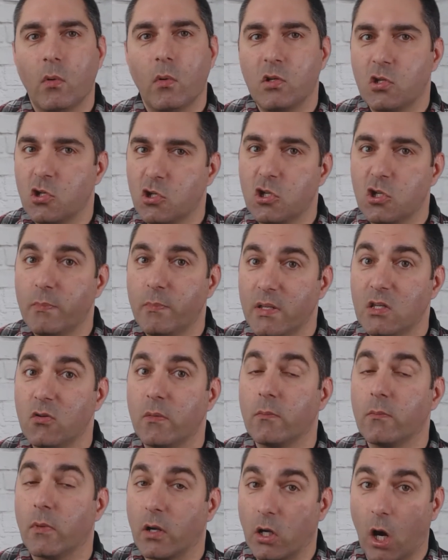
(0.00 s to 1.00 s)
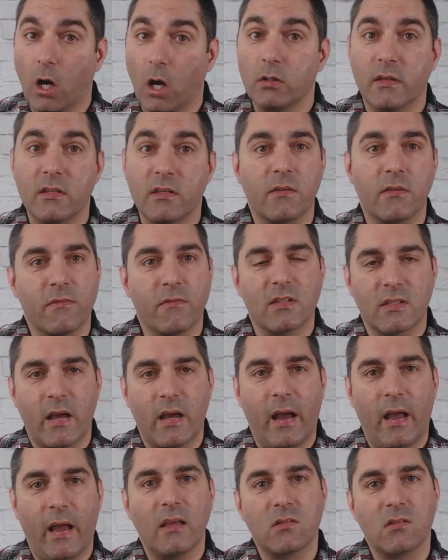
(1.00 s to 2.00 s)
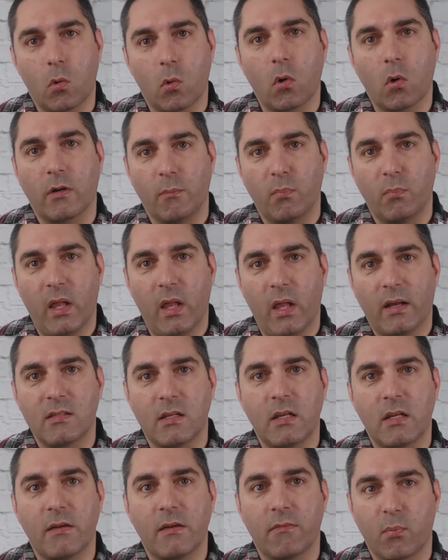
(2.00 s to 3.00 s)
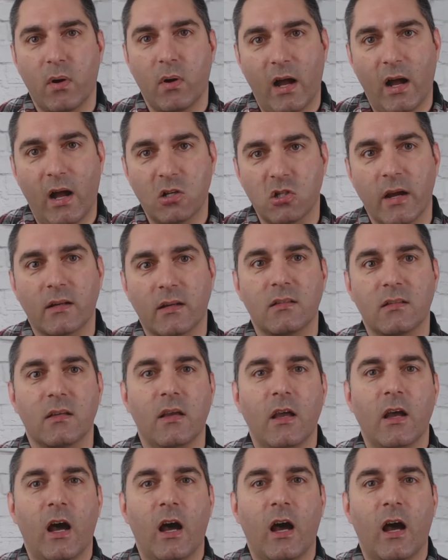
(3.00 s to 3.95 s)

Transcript: which you should be doing regardless of the size or complexity of the project,